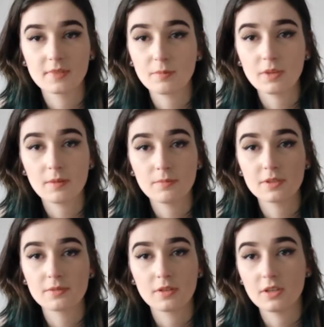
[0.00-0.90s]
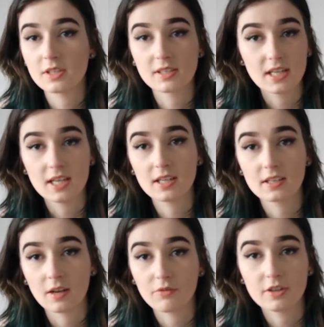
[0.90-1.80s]
Sometimes you just need
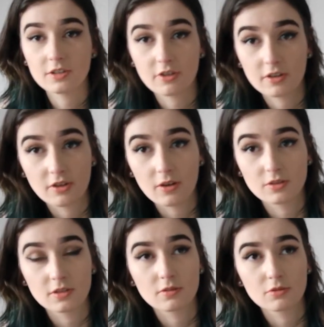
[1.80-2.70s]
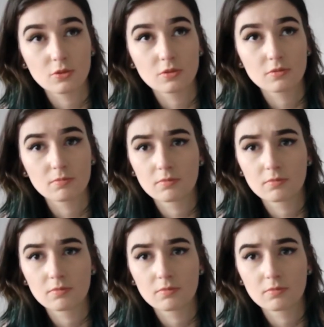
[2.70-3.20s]
comfy trousers, shorts.